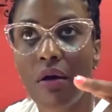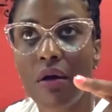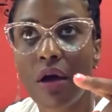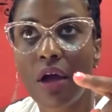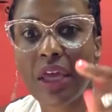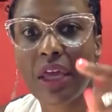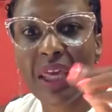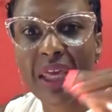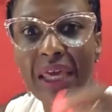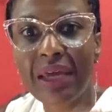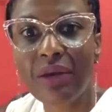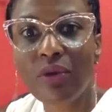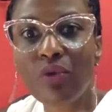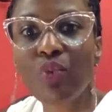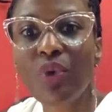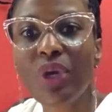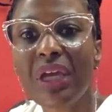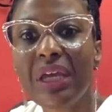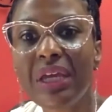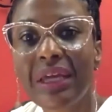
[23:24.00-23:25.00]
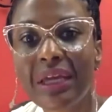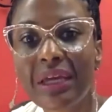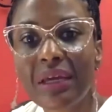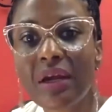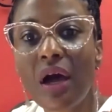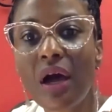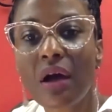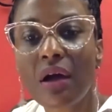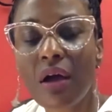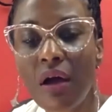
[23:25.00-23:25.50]
can we get
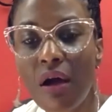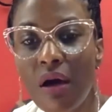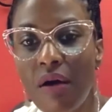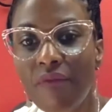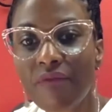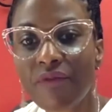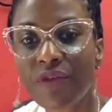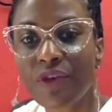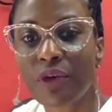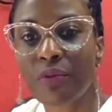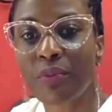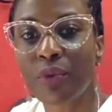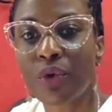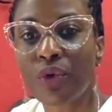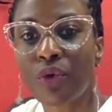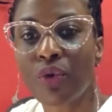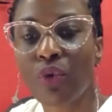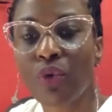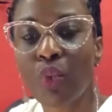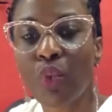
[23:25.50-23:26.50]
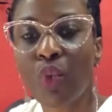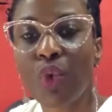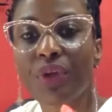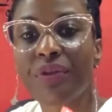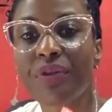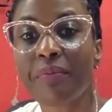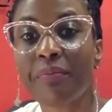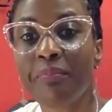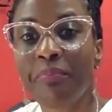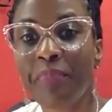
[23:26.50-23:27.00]
uncomfortable with
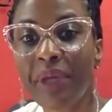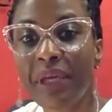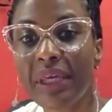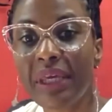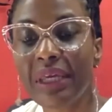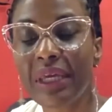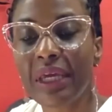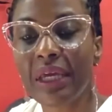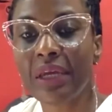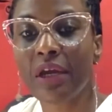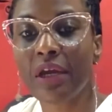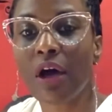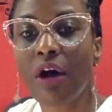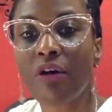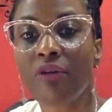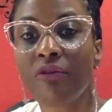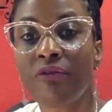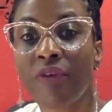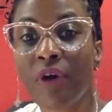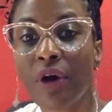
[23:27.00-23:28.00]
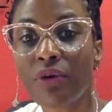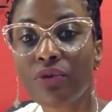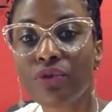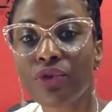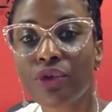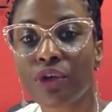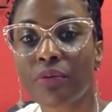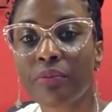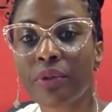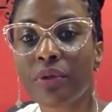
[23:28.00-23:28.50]
being
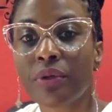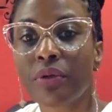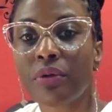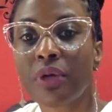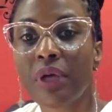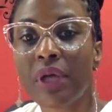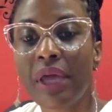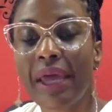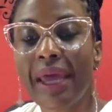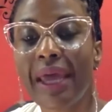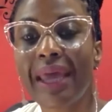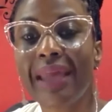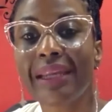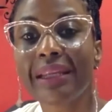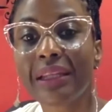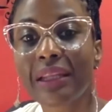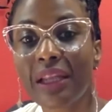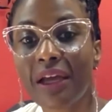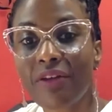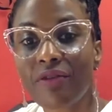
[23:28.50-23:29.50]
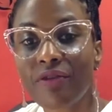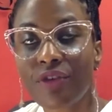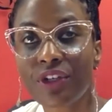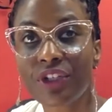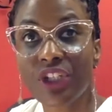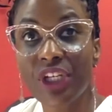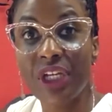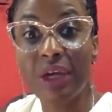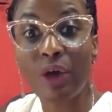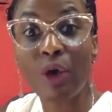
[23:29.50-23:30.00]
vulnerable and
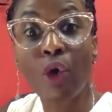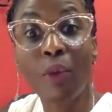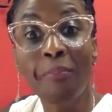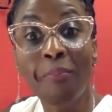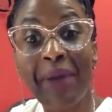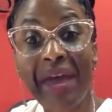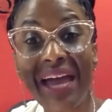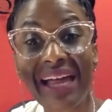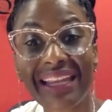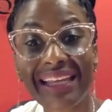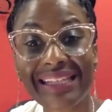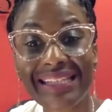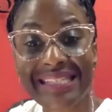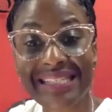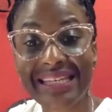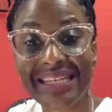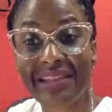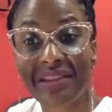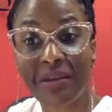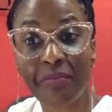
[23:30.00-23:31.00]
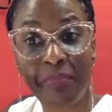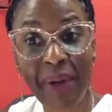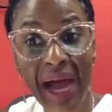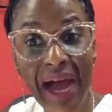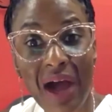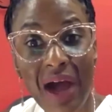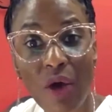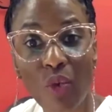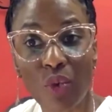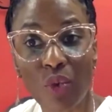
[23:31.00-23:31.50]
leveraging or balancing the
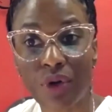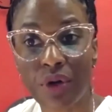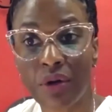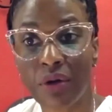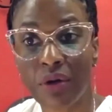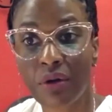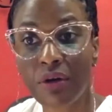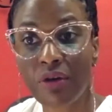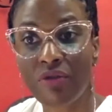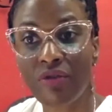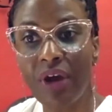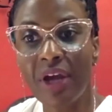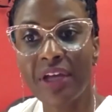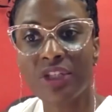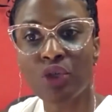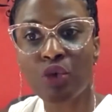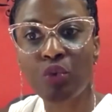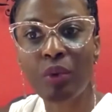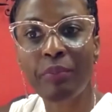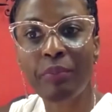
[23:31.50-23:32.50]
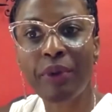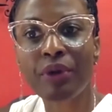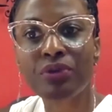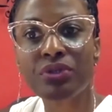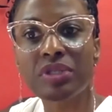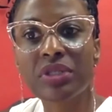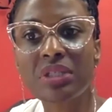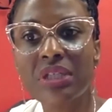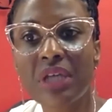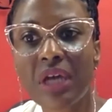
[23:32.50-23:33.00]
power, right? So when
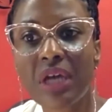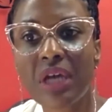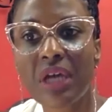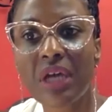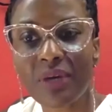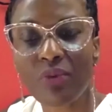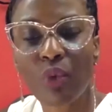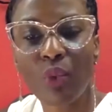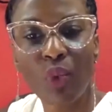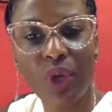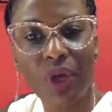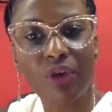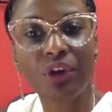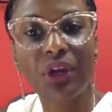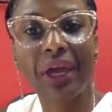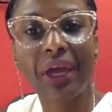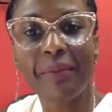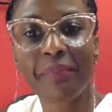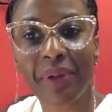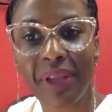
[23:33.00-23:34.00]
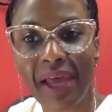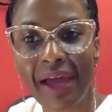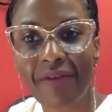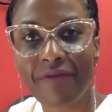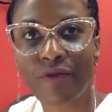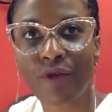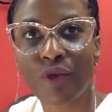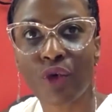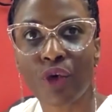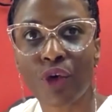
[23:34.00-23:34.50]
persons come in, when we create
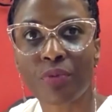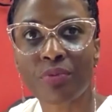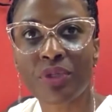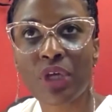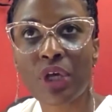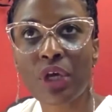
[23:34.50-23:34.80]
platforms,